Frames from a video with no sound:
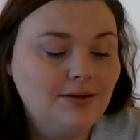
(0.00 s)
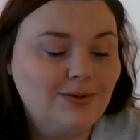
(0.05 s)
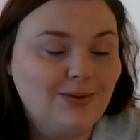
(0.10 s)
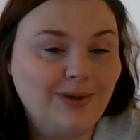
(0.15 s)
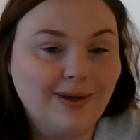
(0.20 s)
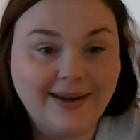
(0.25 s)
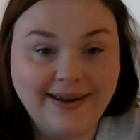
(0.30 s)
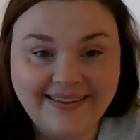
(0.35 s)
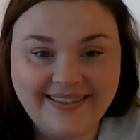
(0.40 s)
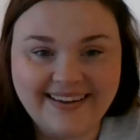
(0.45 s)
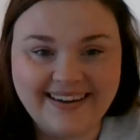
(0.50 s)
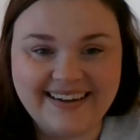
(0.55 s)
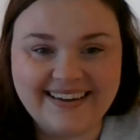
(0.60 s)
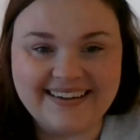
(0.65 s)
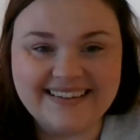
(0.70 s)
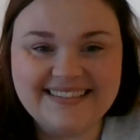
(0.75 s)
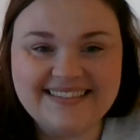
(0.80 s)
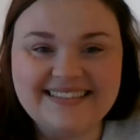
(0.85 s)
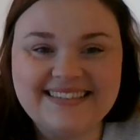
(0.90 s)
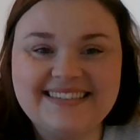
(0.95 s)
So I got
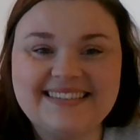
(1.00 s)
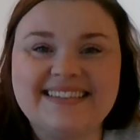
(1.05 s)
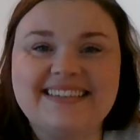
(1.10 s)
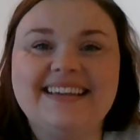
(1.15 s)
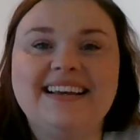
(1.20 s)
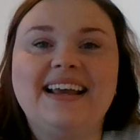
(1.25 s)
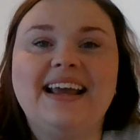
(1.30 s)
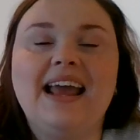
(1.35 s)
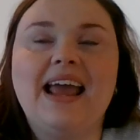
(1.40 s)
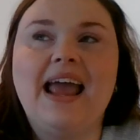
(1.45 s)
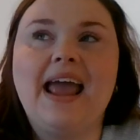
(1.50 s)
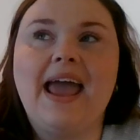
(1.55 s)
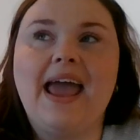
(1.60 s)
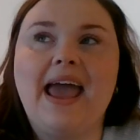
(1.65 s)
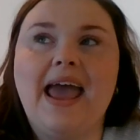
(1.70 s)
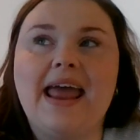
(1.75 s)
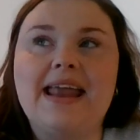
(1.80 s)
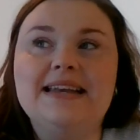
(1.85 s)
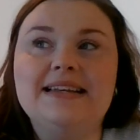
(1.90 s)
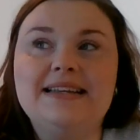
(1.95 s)
that.
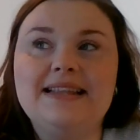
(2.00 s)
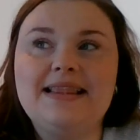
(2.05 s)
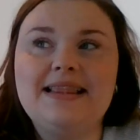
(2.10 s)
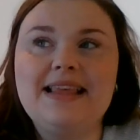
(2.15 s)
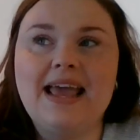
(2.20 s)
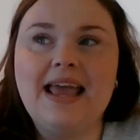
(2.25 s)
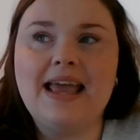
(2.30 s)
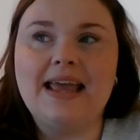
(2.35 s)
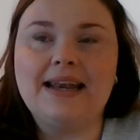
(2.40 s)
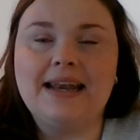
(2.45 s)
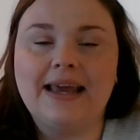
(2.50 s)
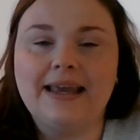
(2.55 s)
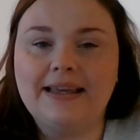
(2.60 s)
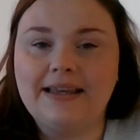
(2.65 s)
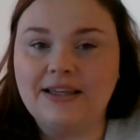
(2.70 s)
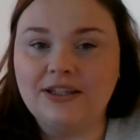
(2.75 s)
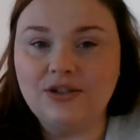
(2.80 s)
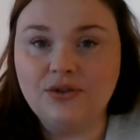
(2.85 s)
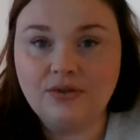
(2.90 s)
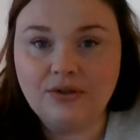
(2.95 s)
And then, I
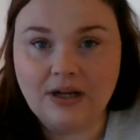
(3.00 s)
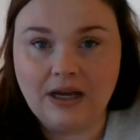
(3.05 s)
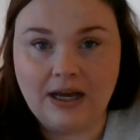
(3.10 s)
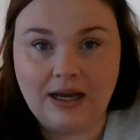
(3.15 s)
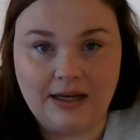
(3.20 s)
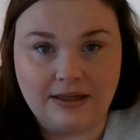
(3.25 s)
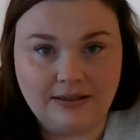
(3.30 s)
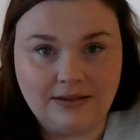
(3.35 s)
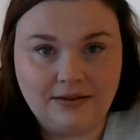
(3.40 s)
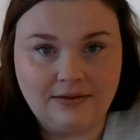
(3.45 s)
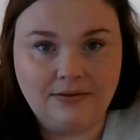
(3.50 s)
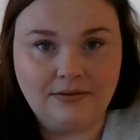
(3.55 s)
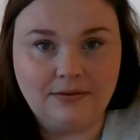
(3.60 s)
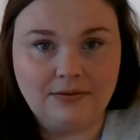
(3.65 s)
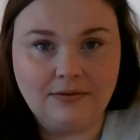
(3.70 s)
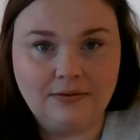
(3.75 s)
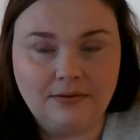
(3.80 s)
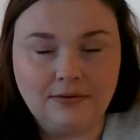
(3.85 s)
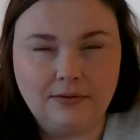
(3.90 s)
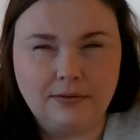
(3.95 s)
kid you not,
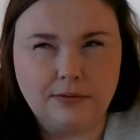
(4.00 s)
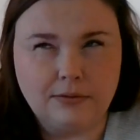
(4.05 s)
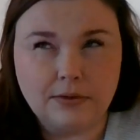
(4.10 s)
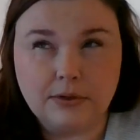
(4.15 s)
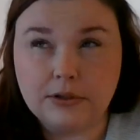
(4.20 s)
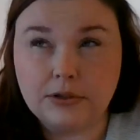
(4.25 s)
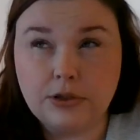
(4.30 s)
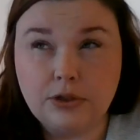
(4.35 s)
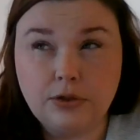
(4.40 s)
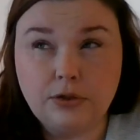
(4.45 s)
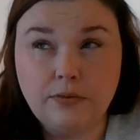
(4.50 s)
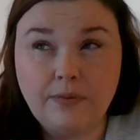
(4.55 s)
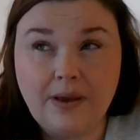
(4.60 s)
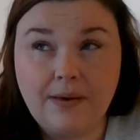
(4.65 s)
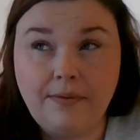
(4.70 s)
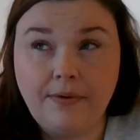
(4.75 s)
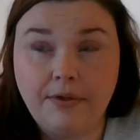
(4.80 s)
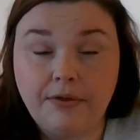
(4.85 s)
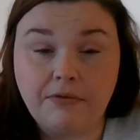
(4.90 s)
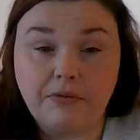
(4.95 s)
like 2,
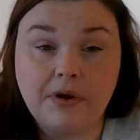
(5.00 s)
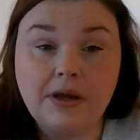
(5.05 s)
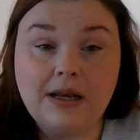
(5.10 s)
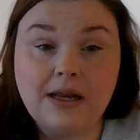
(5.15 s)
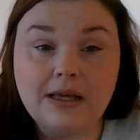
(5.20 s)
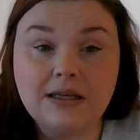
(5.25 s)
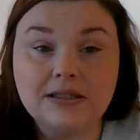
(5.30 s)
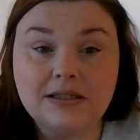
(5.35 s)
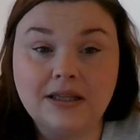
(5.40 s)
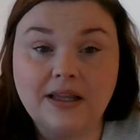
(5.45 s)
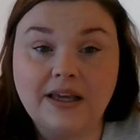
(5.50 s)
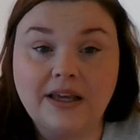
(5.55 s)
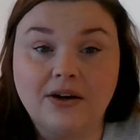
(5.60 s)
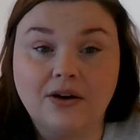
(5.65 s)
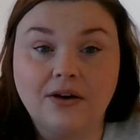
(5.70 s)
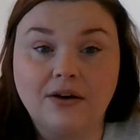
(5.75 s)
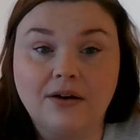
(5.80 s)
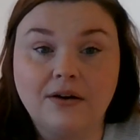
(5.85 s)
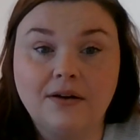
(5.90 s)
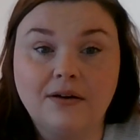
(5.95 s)
maybe 3 days
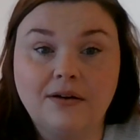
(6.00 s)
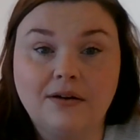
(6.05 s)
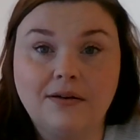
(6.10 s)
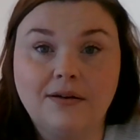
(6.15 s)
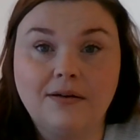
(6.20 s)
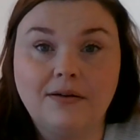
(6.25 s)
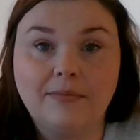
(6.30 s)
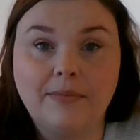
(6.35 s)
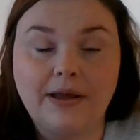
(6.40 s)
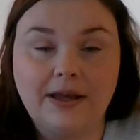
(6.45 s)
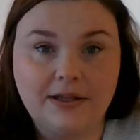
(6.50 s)
later, my